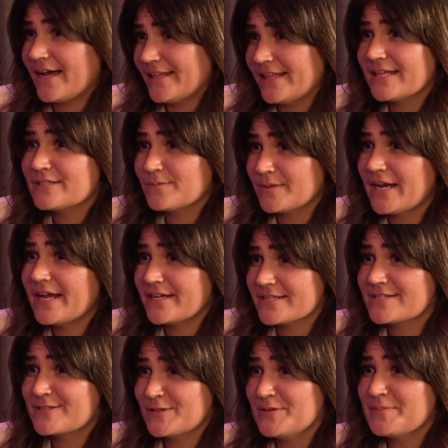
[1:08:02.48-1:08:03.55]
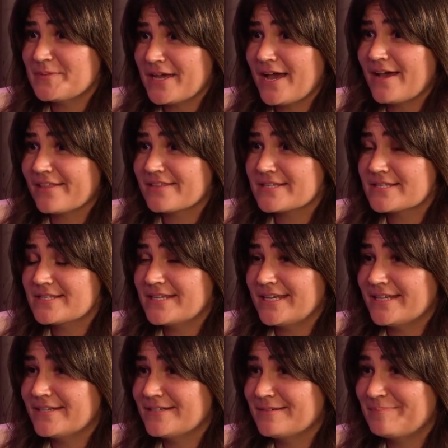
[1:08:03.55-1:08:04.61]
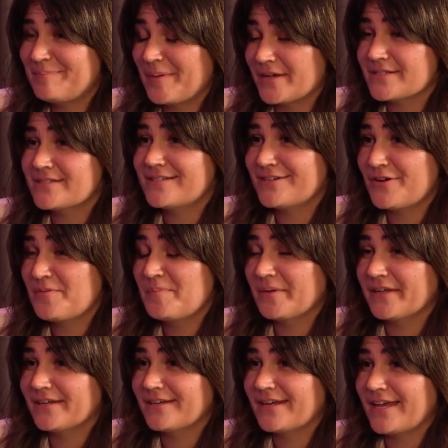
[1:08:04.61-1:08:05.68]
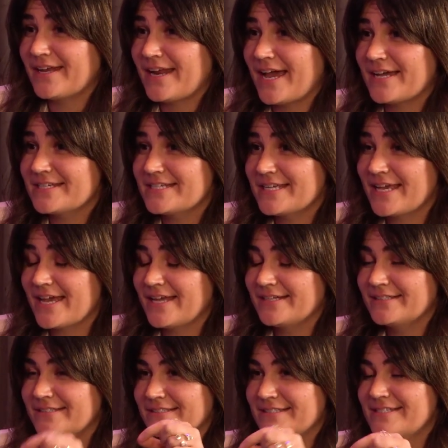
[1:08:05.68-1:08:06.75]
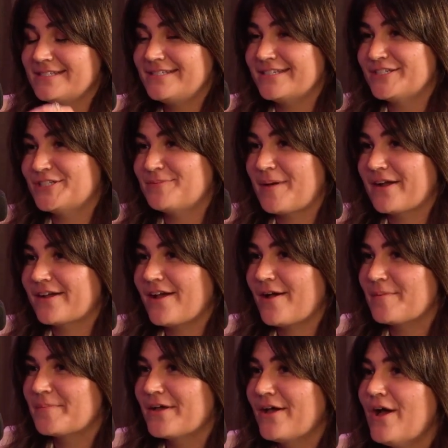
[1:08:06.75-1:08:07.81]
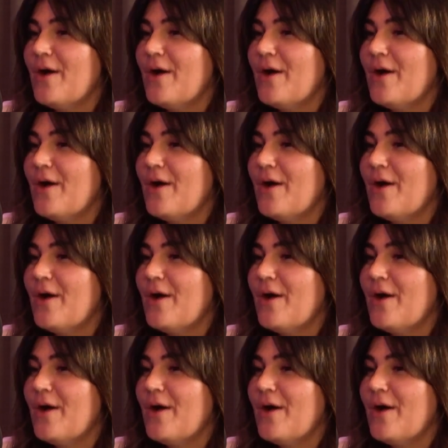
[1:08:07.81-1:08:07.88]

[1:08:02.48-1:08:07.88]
That's what I assume. Yeah, the skin busted open and had to get stitched back up.